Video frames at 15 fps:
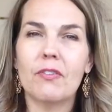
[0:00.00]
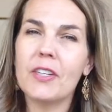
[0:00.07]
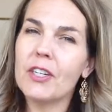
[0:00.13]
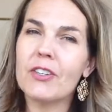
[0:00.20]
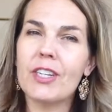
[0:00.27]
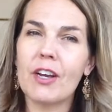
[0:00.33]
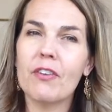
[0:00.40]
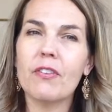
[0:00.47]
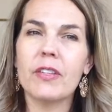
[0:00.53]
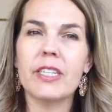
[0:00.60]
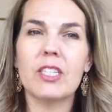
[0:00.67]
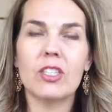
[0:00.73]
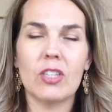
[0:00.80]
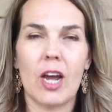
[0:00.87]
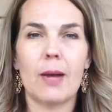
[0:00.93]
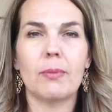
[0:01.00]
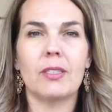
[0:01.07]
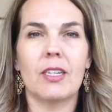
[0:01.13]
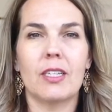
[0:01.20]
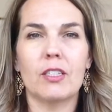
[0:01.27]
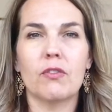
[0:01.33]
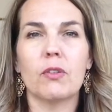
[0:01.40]
Fear definitely
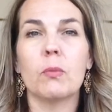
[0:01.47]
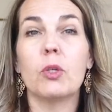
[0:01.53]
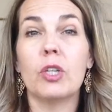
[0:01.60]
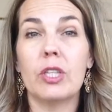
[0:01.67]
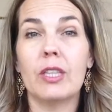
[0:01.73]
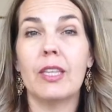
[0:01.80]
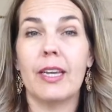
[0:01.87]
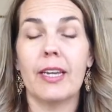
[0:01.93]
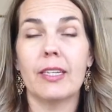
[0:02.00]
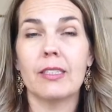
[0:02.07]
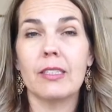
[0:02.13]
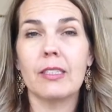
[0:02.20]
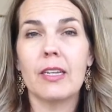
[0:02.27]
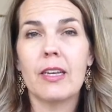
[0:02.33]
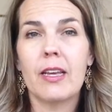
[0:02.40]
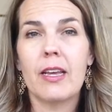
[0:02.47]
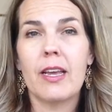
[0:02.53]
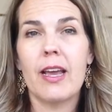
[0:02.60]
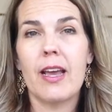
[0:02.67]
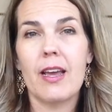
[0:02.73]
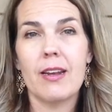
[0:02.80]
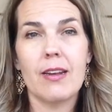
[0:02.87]
stops us from good things.
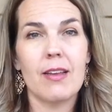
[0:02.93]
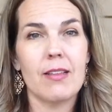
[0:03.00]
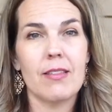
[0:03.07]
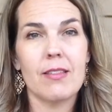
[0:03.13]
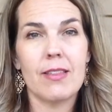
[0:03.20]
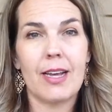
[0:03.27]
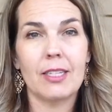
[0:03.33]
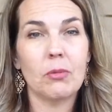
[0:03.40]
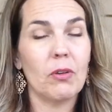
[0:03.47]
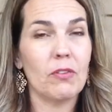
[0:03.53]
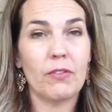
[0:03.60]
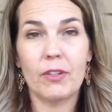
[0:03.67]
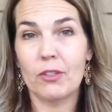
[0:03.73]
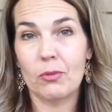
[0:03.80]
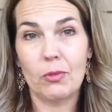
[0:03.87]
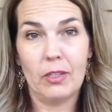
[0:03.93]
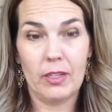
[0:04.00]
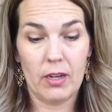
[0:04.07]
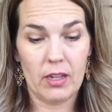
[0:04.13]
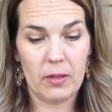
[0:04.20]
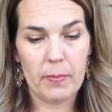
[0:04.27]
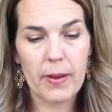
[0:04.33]
And that's what fear is
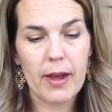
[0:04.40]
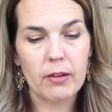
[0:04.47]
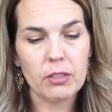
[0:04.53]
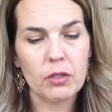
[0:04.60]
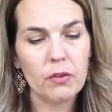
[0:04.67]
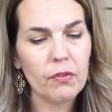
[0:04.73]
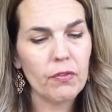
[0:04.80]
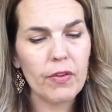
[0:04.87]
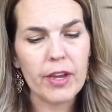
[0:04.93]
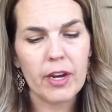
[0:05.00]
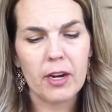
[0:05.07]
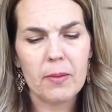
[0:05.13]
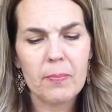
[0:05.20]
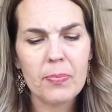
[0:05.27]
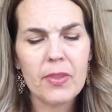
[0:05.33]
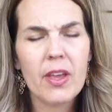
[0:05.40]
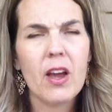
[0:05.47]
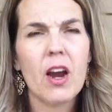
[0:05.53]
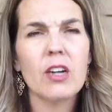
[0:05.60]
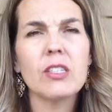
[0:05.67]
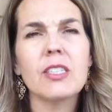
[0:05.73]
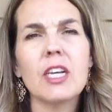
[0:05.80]
really all about. So fear,
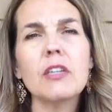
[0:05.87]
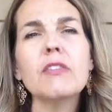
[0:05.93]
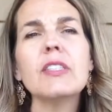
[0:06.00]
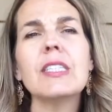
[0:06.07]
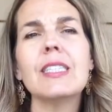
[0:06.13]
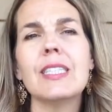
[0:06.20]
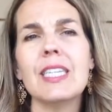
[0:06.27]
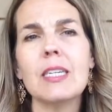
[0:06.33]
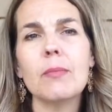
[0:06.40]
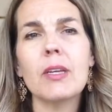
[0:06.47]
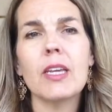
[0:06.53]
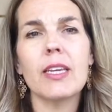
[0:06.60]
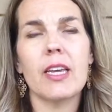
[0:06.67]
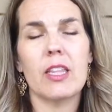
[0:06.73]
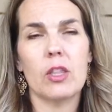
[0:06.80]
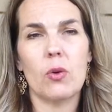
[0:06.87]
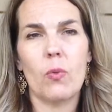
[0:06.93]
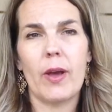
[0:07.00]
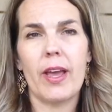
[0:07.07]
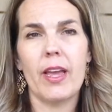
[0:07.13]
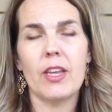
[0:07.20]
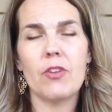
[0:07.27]
our self-esteem can get in the
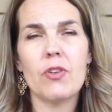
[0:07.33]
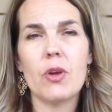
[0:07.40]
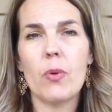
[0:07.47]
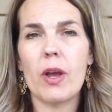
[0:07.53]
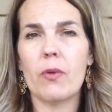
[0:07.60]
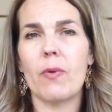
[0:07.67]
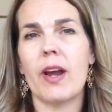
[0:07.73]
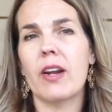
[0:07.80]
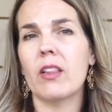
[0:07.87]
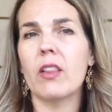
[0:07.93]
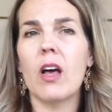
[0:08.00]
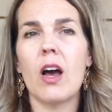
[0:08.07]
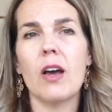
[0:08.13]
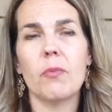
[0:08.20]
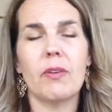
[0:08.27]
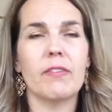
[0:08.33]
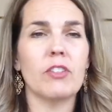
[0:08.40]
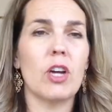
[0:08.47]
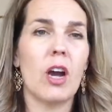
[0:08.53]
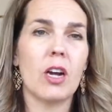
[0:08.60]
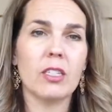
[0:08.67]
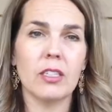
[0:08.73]
way. You know, I write a lot, and we've
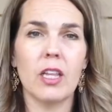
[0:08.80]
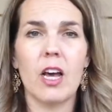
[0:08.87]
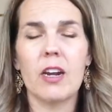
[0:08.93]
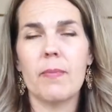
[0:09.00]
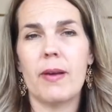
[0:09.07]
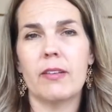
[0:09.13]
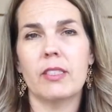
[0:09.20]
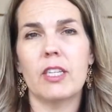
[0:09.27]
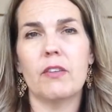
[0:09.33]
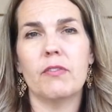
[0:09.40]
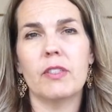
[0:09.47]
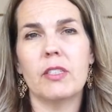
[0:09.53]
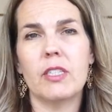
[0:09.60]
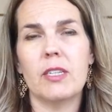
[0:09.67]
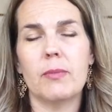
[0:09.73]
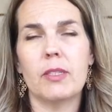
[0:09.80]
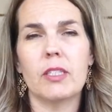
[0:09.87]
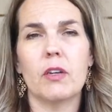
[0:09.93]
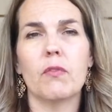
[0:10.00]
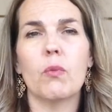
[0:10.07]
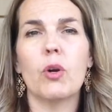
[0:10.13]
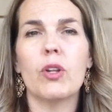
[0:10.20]
talked a lot about self-esteem and
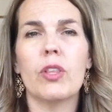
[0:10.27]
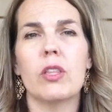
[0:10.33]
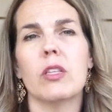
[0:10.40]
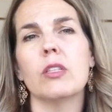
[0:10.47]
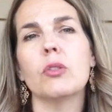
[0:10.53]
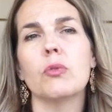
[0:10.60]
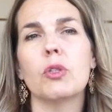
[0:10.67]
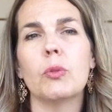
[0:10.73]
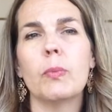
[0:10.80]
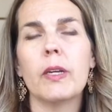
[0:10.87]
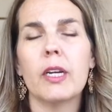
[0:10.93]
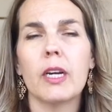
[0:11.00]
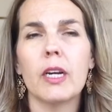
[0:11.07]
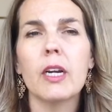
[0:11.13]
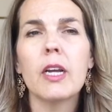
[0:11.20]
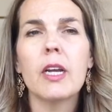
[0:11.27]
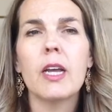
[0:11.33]
self-worth in this group here.